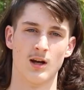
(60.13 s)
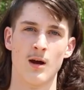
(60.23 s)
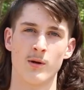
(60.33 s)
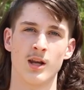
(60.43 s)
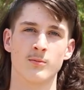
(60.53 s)

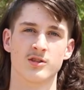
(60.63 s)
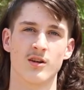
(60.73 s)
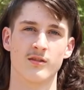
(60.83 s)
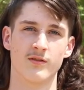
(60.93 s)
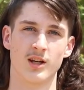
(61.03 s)
Hi, my name is
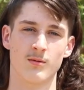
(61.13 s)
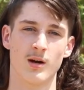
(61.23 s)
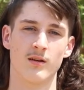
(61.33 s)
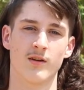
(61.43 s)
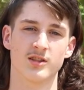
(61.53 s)
Cody Fick.
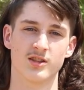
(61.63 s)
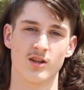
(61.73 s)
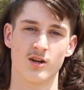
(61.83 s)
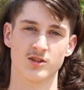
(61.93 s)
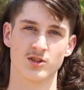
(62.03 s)
My advice to
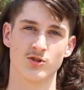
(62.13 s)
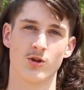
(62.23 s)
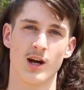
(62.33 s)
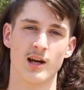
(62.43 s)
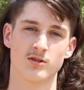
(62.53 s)
y'all is
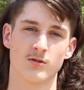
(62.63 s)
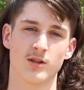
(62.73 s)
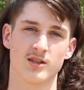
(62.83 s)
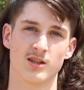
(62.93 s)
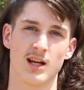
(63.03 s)
enjoy high school. It
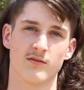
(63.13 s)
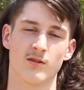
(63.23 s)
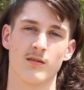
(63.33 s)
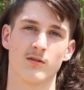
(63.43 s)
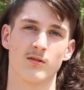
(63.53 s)
doesn't last
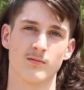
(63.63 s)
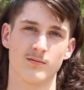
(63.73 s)
forever.